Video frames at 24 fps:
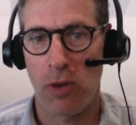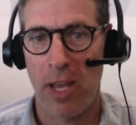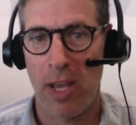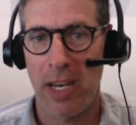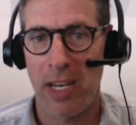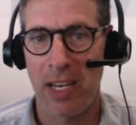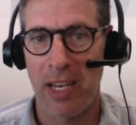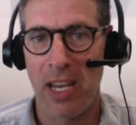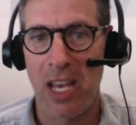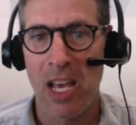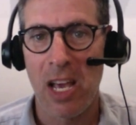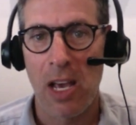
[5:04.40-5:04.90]

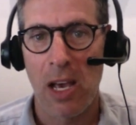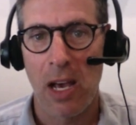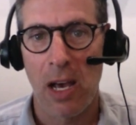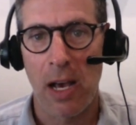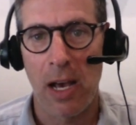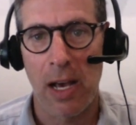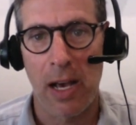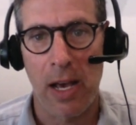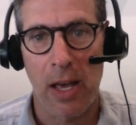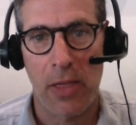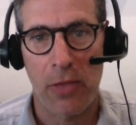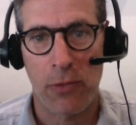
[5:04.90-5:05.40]
rated
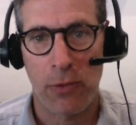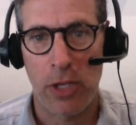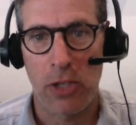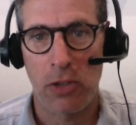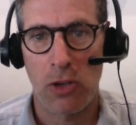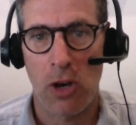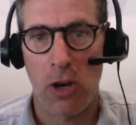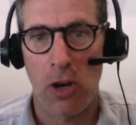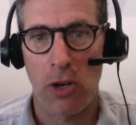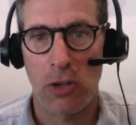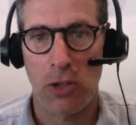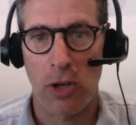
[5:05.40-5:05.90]
uh, three
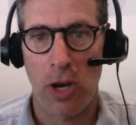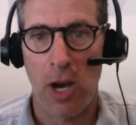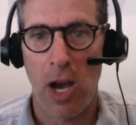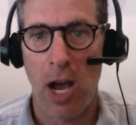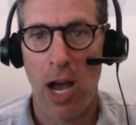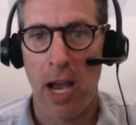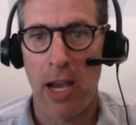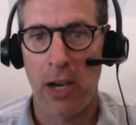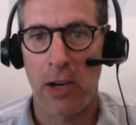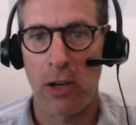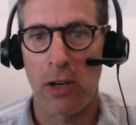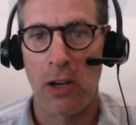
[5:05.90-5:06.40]
stars or
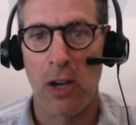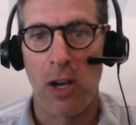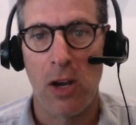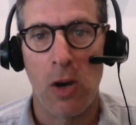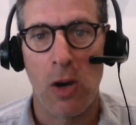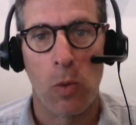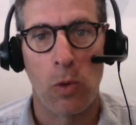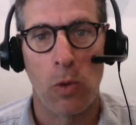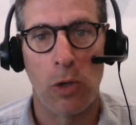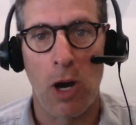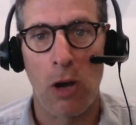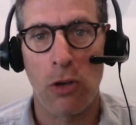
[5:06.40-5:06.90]
higher.
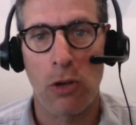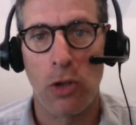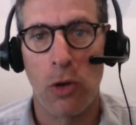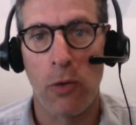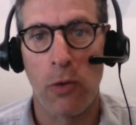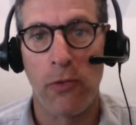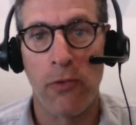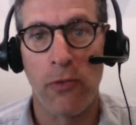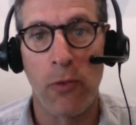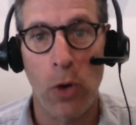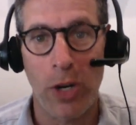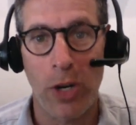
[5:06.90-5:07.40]
We're
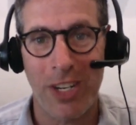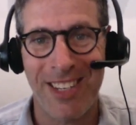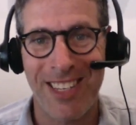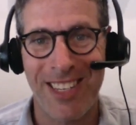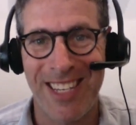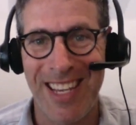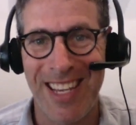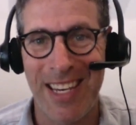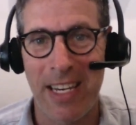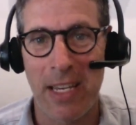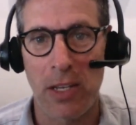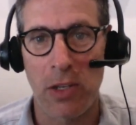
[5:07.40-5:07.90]
also
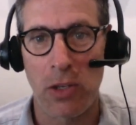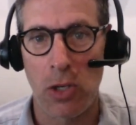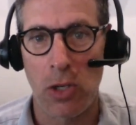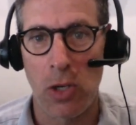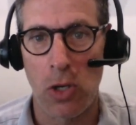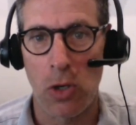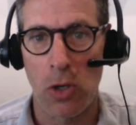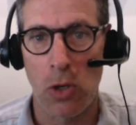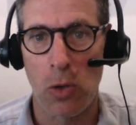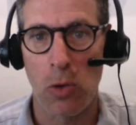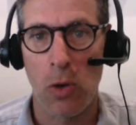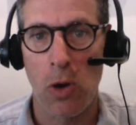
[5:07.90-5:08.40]
14 and
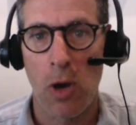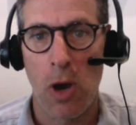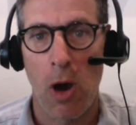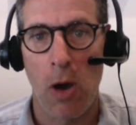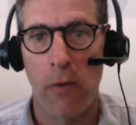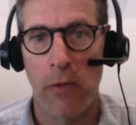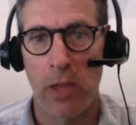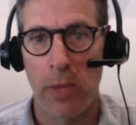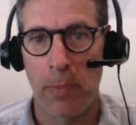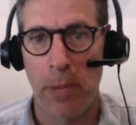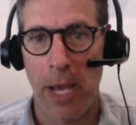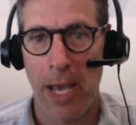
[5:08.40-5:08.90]
2
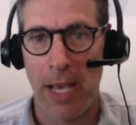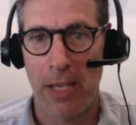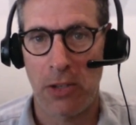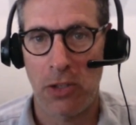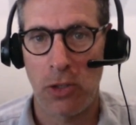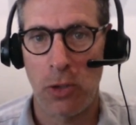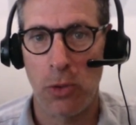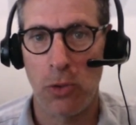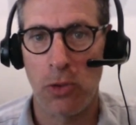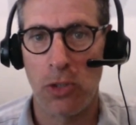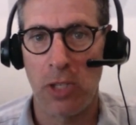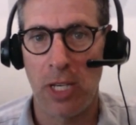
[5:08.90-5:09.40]
over the
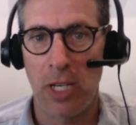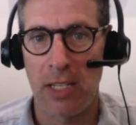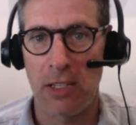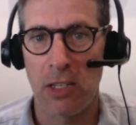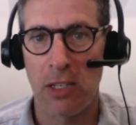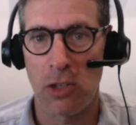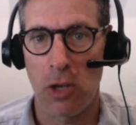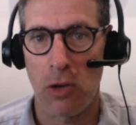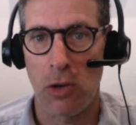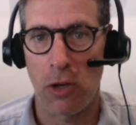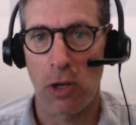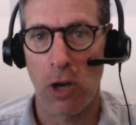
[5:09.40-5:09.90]
past two
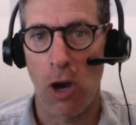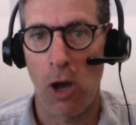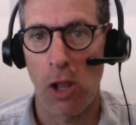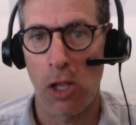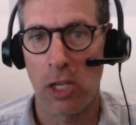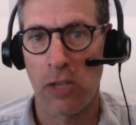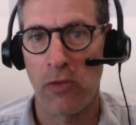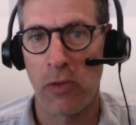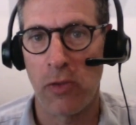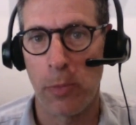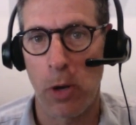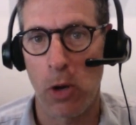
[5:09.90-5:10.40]
seasons on our
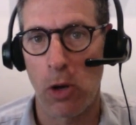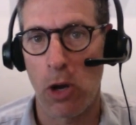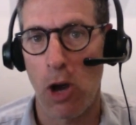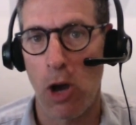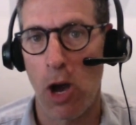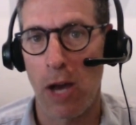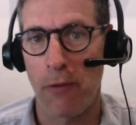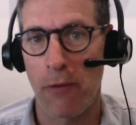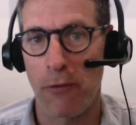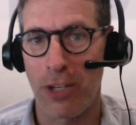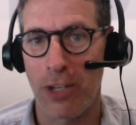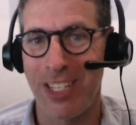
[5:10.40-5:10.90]
college football
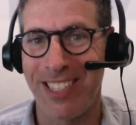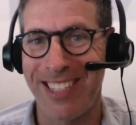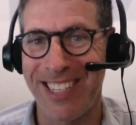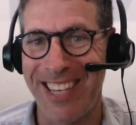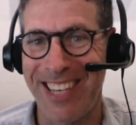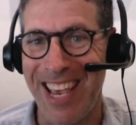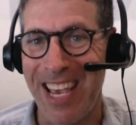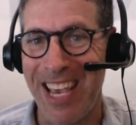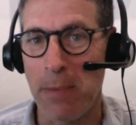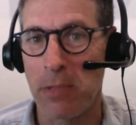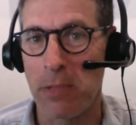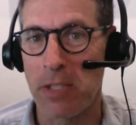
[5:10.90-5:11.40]
conference
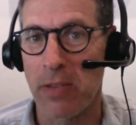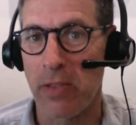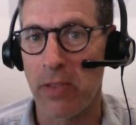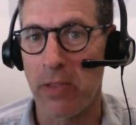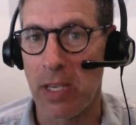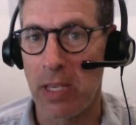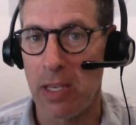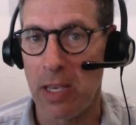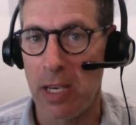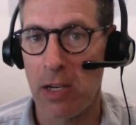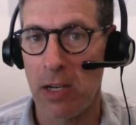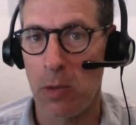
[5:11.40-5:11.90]
games of
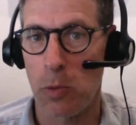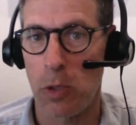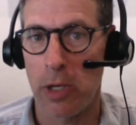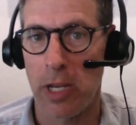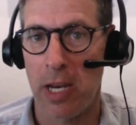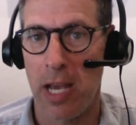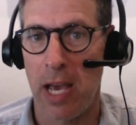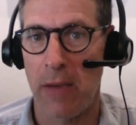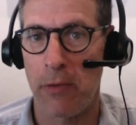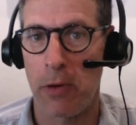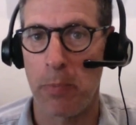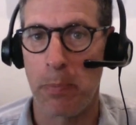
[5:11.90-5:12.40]
the year. we're
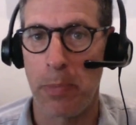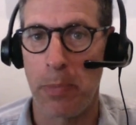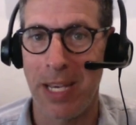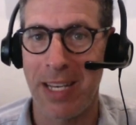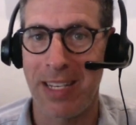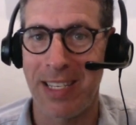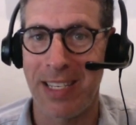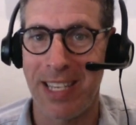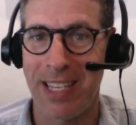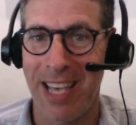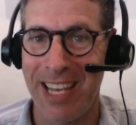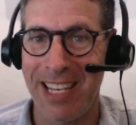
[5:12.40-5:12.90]
going to have our
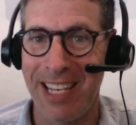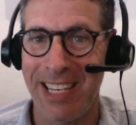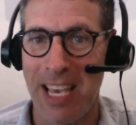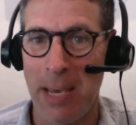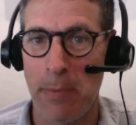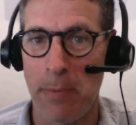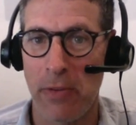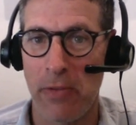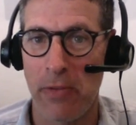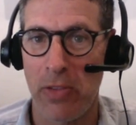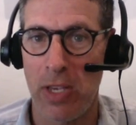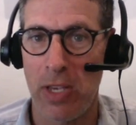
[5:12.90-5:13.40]
Big 10
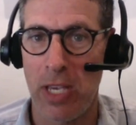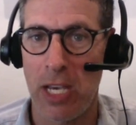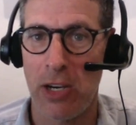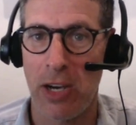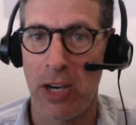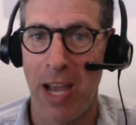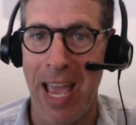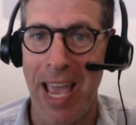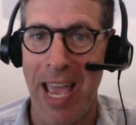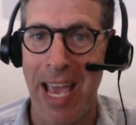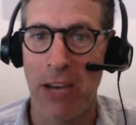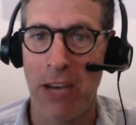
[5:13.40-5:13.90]
game of the
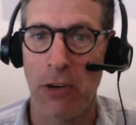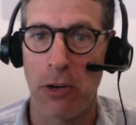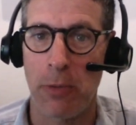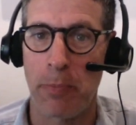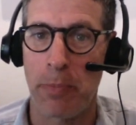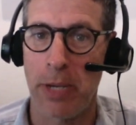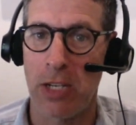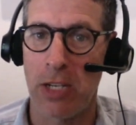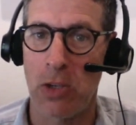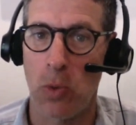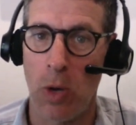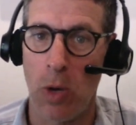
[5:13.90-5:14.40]
year and our
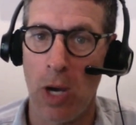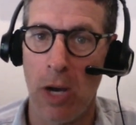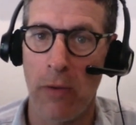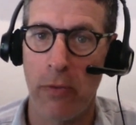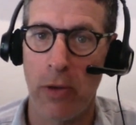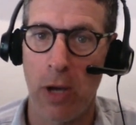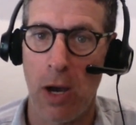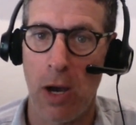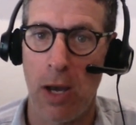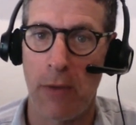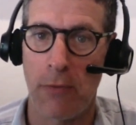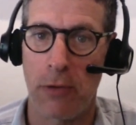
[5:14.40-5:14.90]
Big
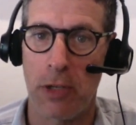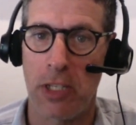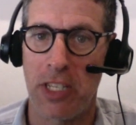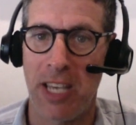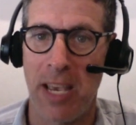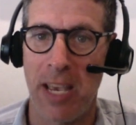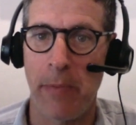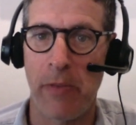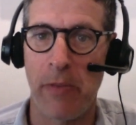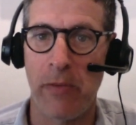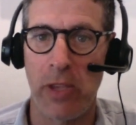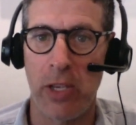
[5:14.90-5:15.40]
12 conference
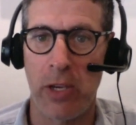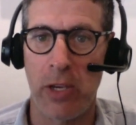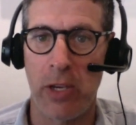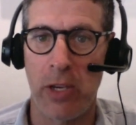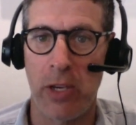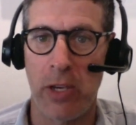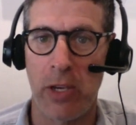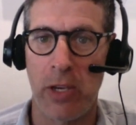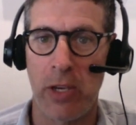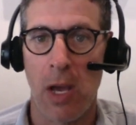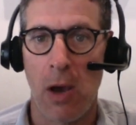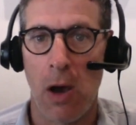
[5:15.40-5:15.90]
game of the year